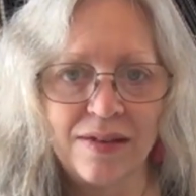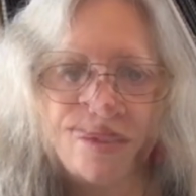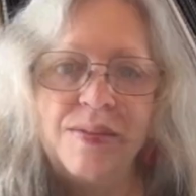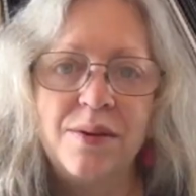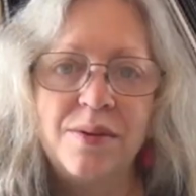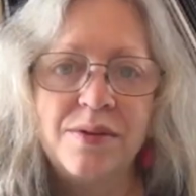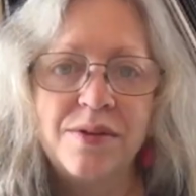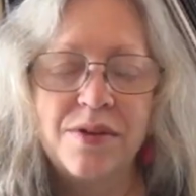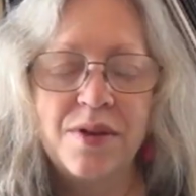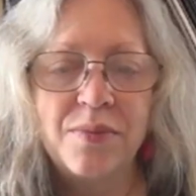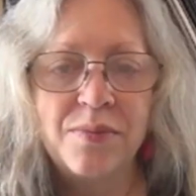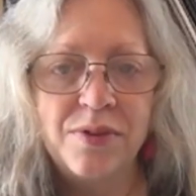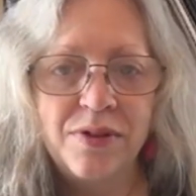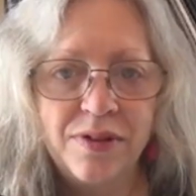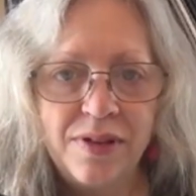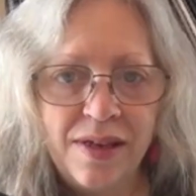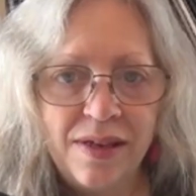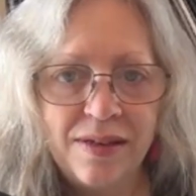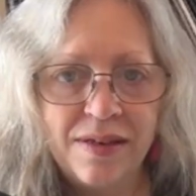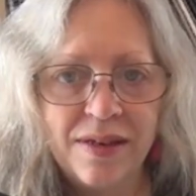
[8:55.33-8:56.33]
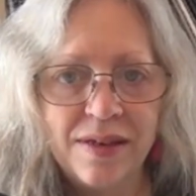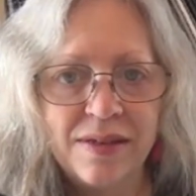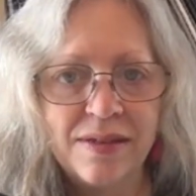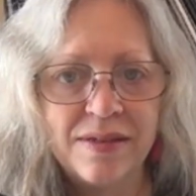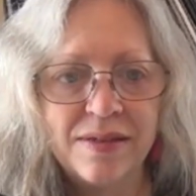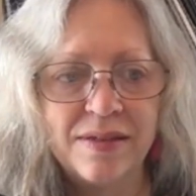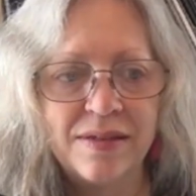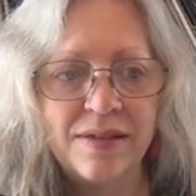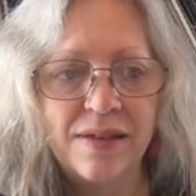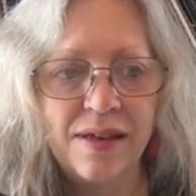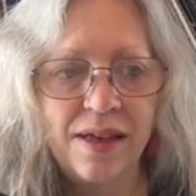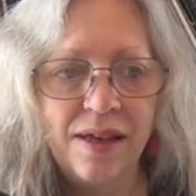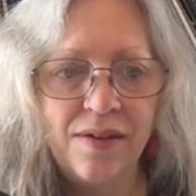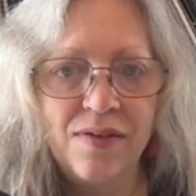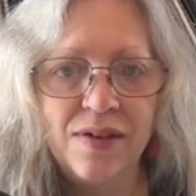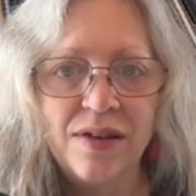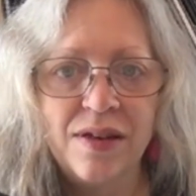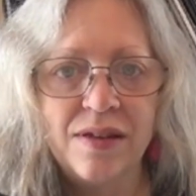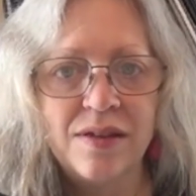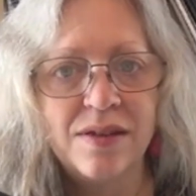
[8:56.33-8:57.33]
There's completeness
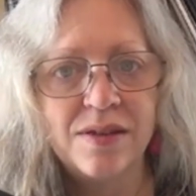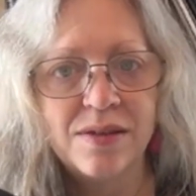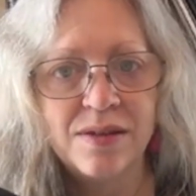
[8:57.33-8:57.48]
even in the